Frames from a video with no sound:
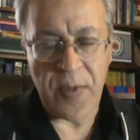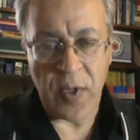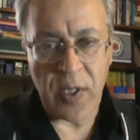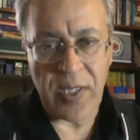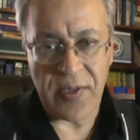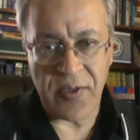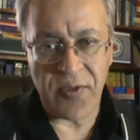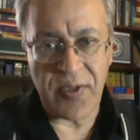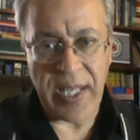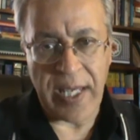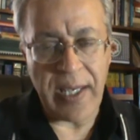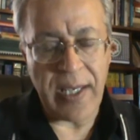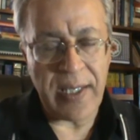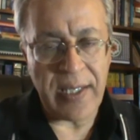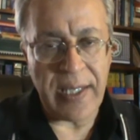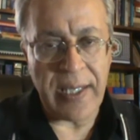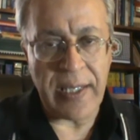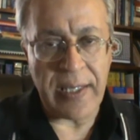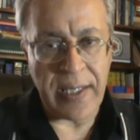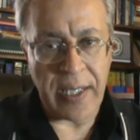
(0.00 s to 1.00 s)
staying,
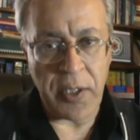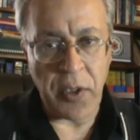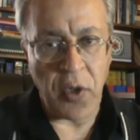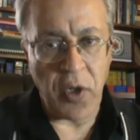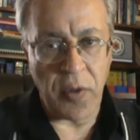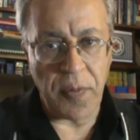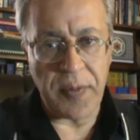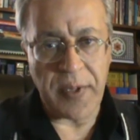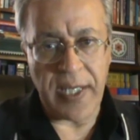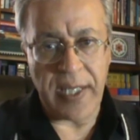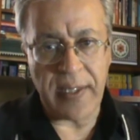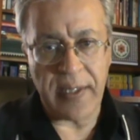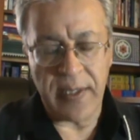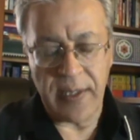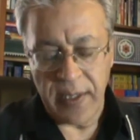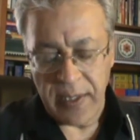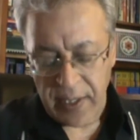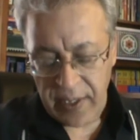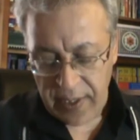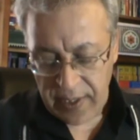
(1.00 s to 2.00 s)
and I hope that
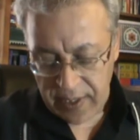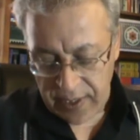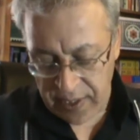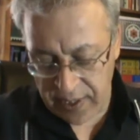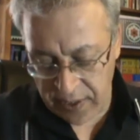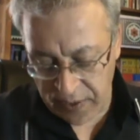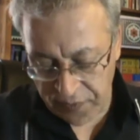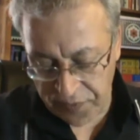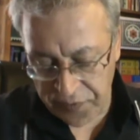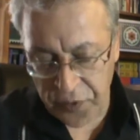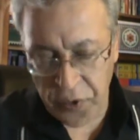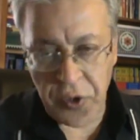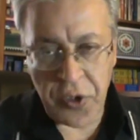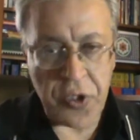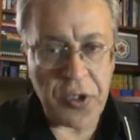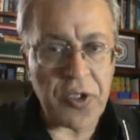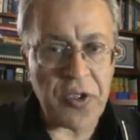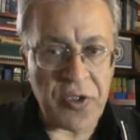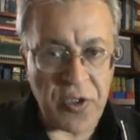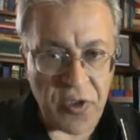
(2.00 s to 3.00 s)
in the
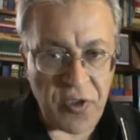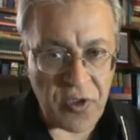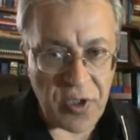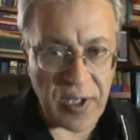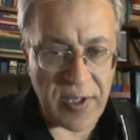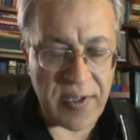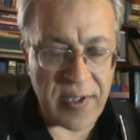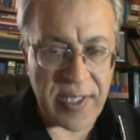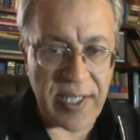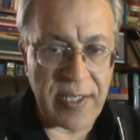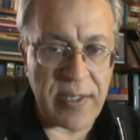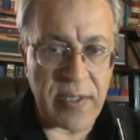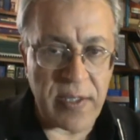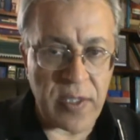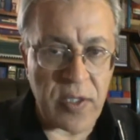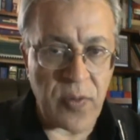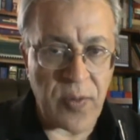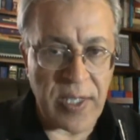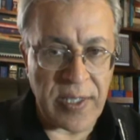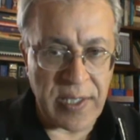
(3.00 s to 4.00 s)
future, the
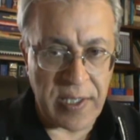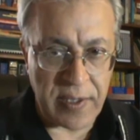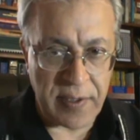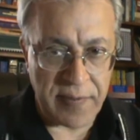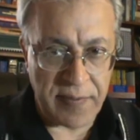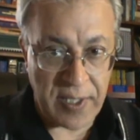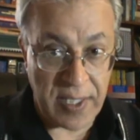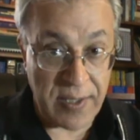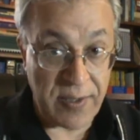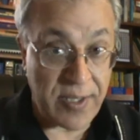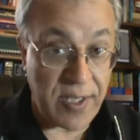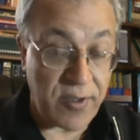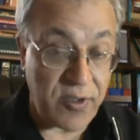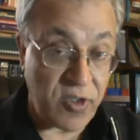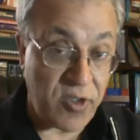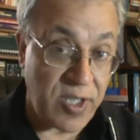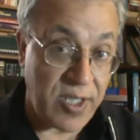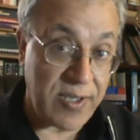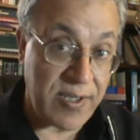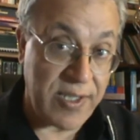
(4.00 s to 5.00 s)
translators, when they revise their
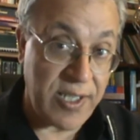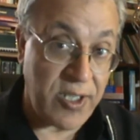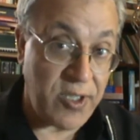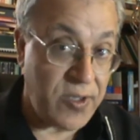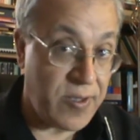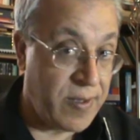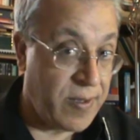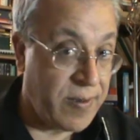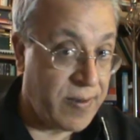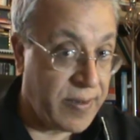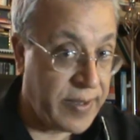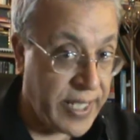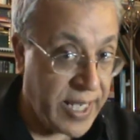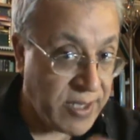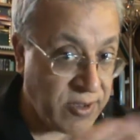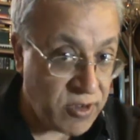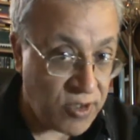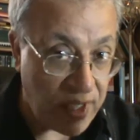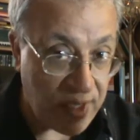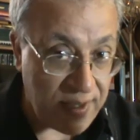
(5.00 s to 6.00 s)
translation,
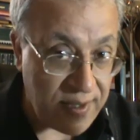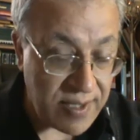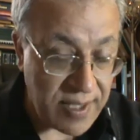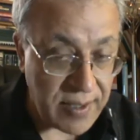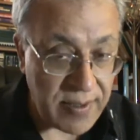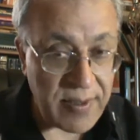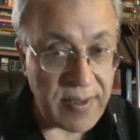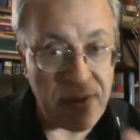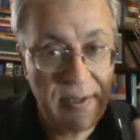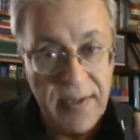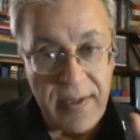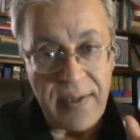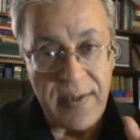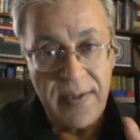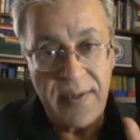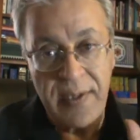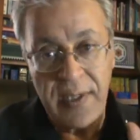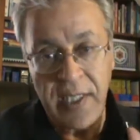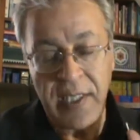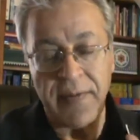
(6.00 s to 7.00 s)
that translators
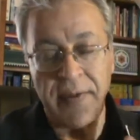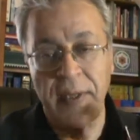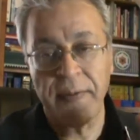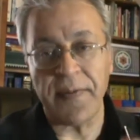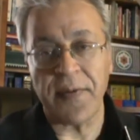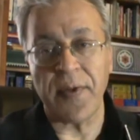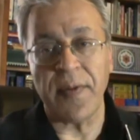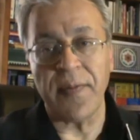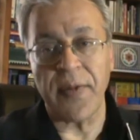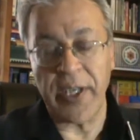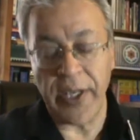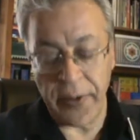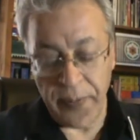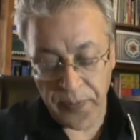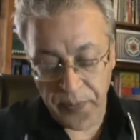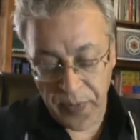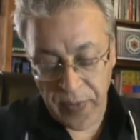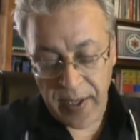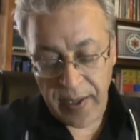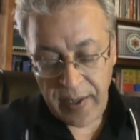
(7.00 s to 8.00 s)
give up from them.
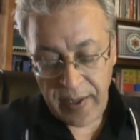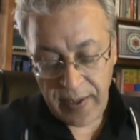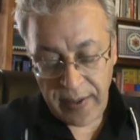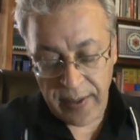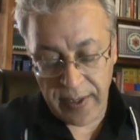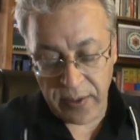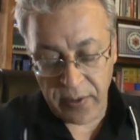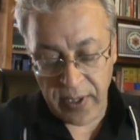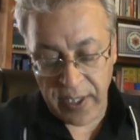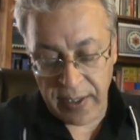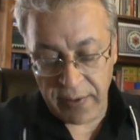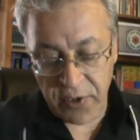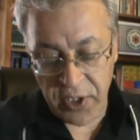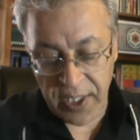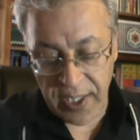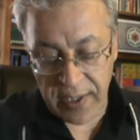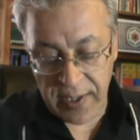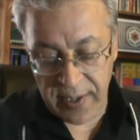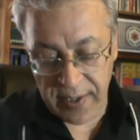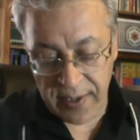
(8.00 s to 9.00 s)
They don't have
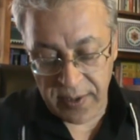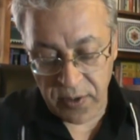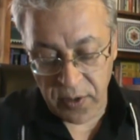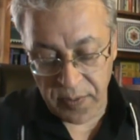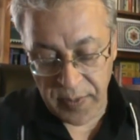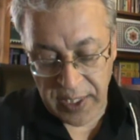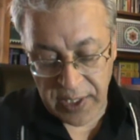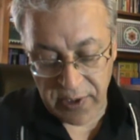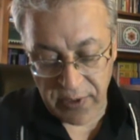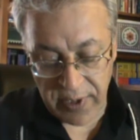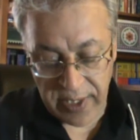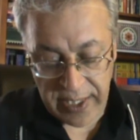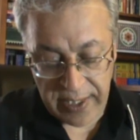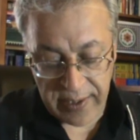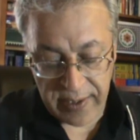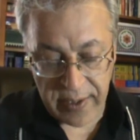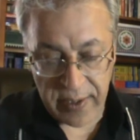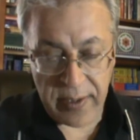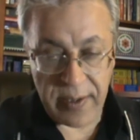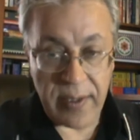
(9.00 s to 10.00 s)
chance to be
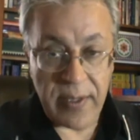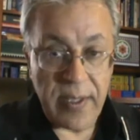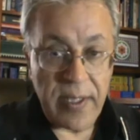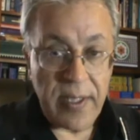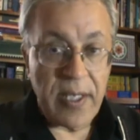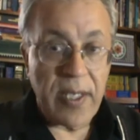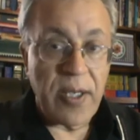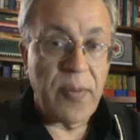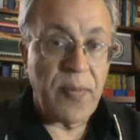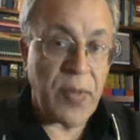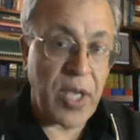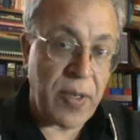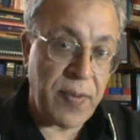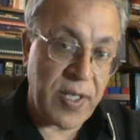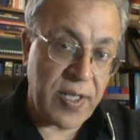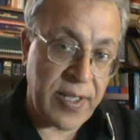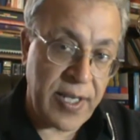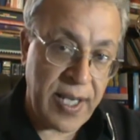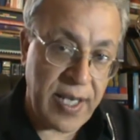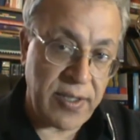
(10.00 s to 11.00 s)
corrected. Maybe
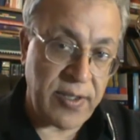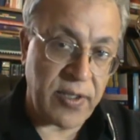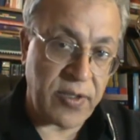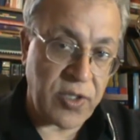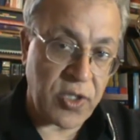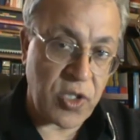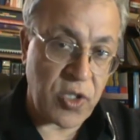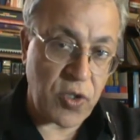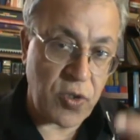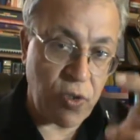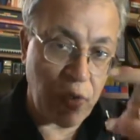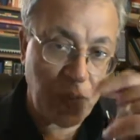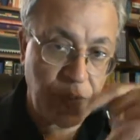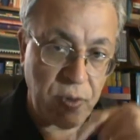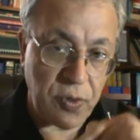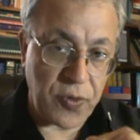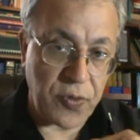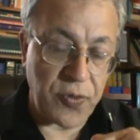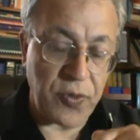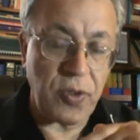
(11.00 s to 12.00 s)
the editors could
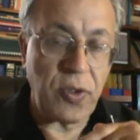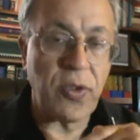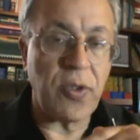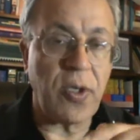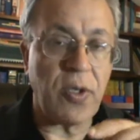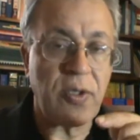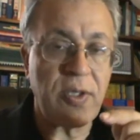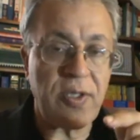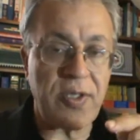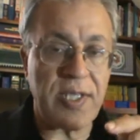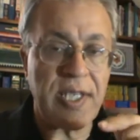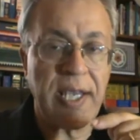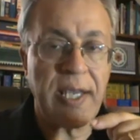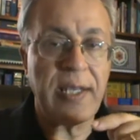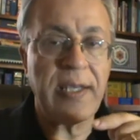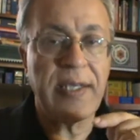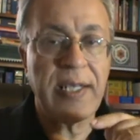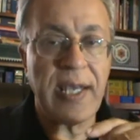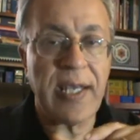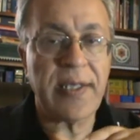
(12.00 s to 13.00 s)
put footnotes
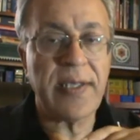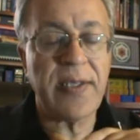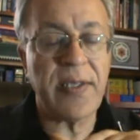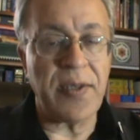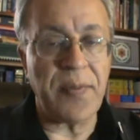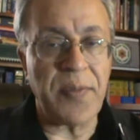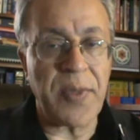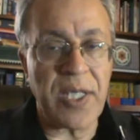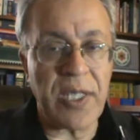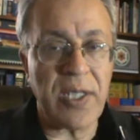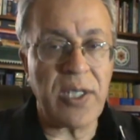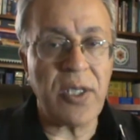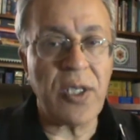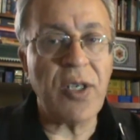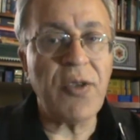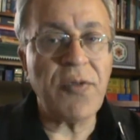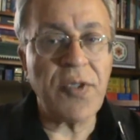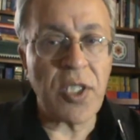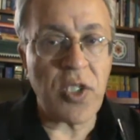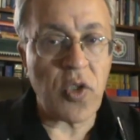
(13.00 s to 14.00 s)
saying that the meaning
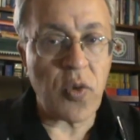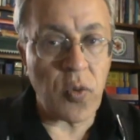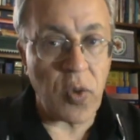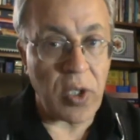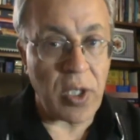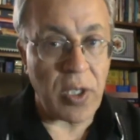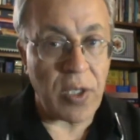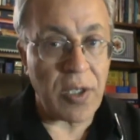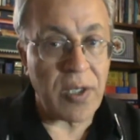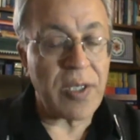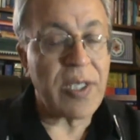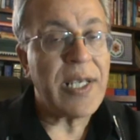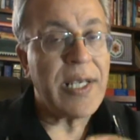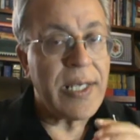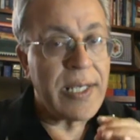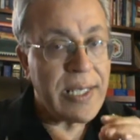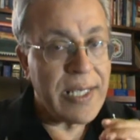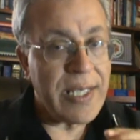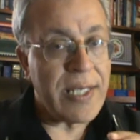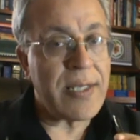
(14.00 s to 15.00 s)
of this word
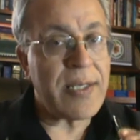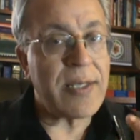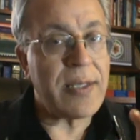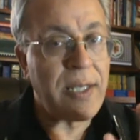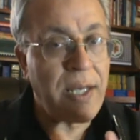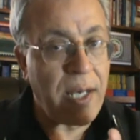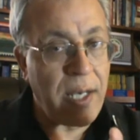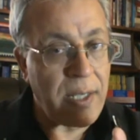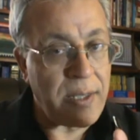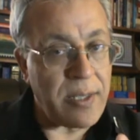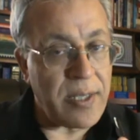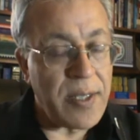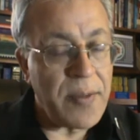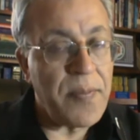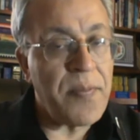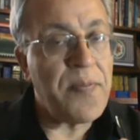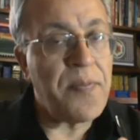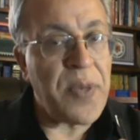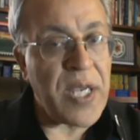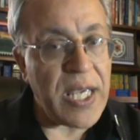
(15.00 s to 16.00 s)
is not
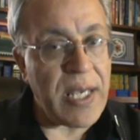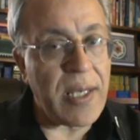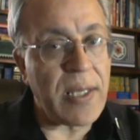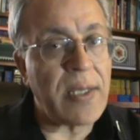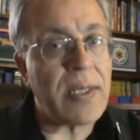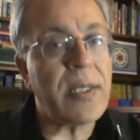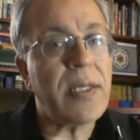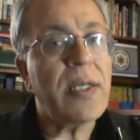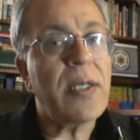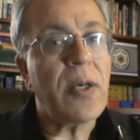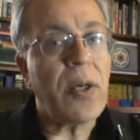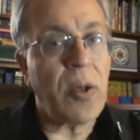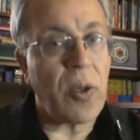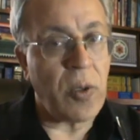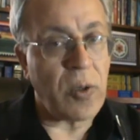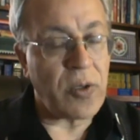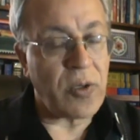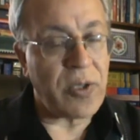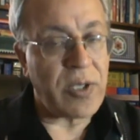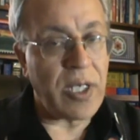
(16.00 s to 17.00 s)
beat
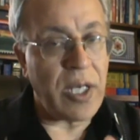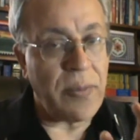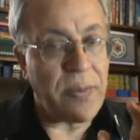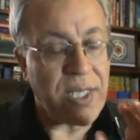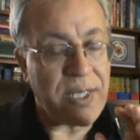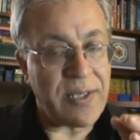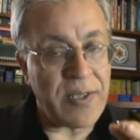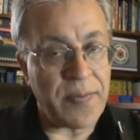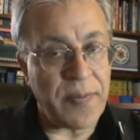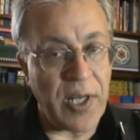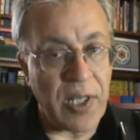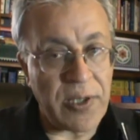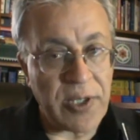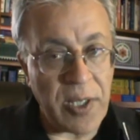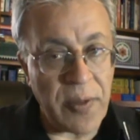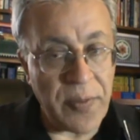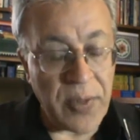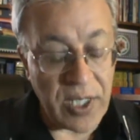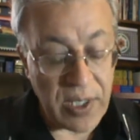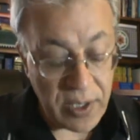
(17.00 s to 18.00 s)
all the time. It is
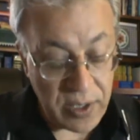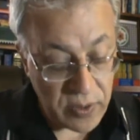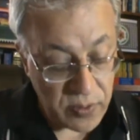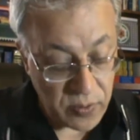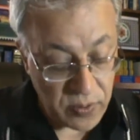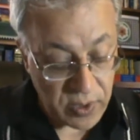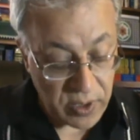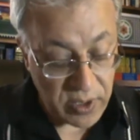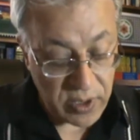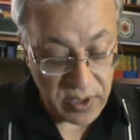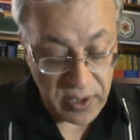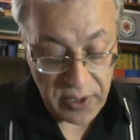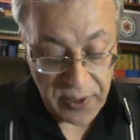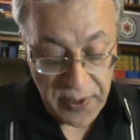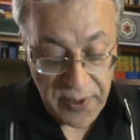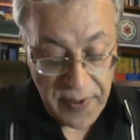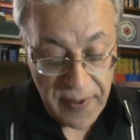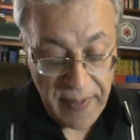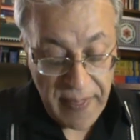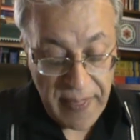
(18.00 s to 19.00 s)
multi-meaning word,
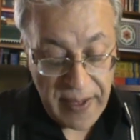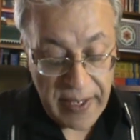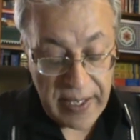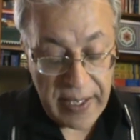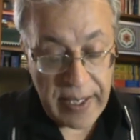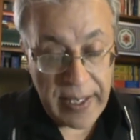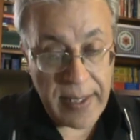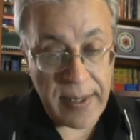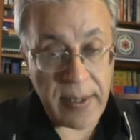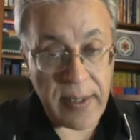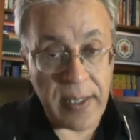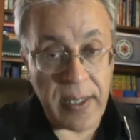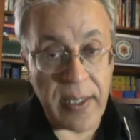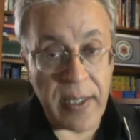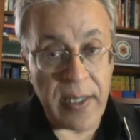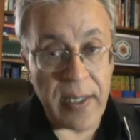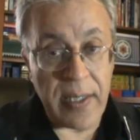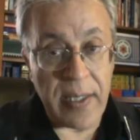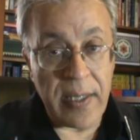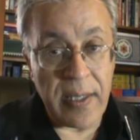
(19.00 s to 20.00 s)
and
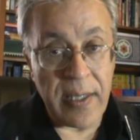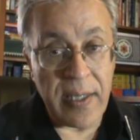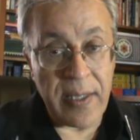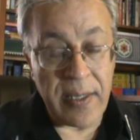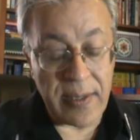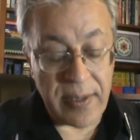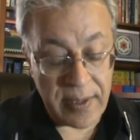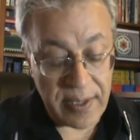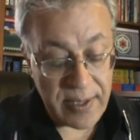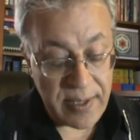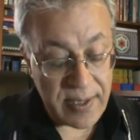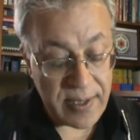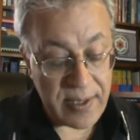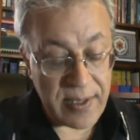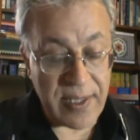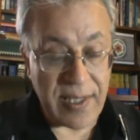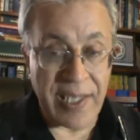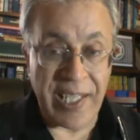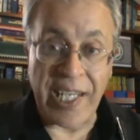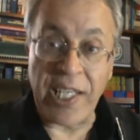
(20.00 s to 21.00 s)
it is
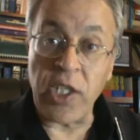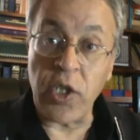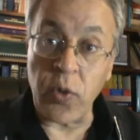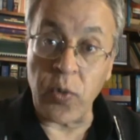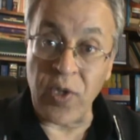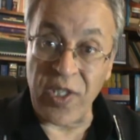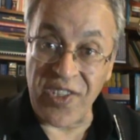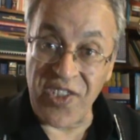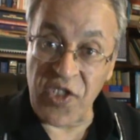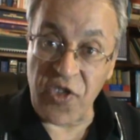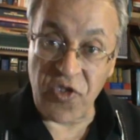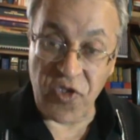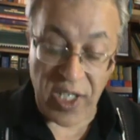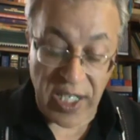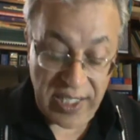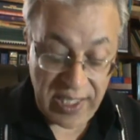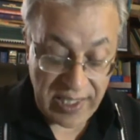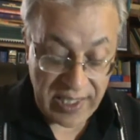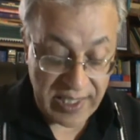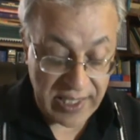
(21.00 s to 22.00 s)
like the word
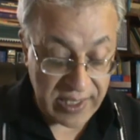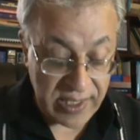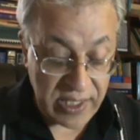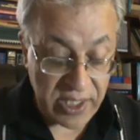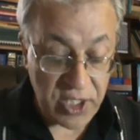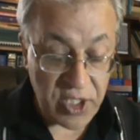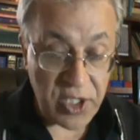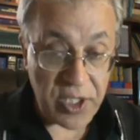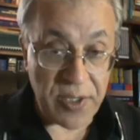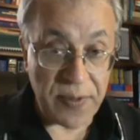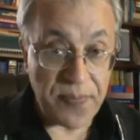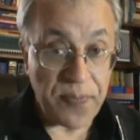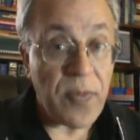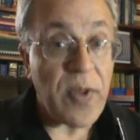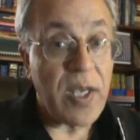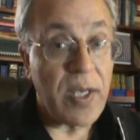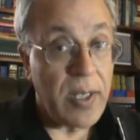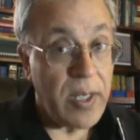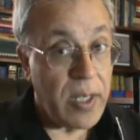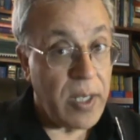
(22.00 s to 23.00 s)
strike in English.
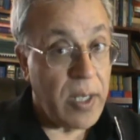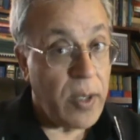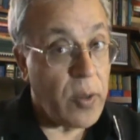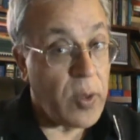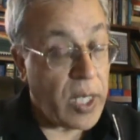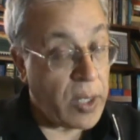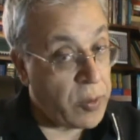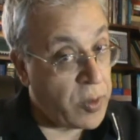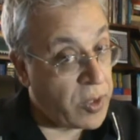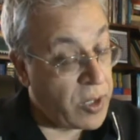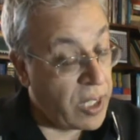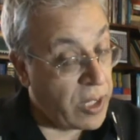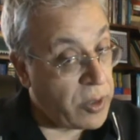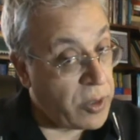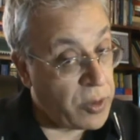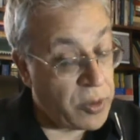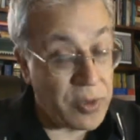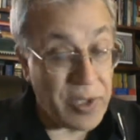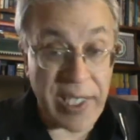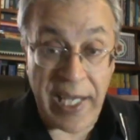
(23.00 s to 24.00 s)
I would like
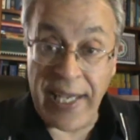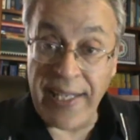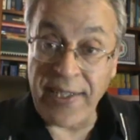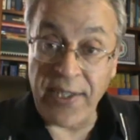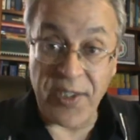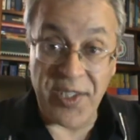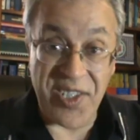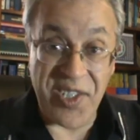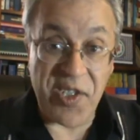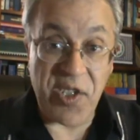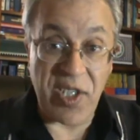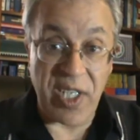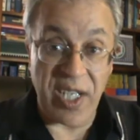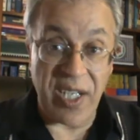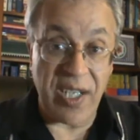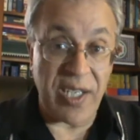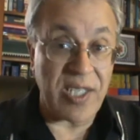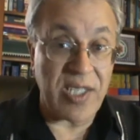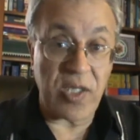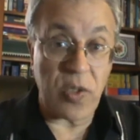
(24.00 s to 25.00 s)
to later
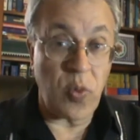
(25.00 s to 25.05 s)
discuss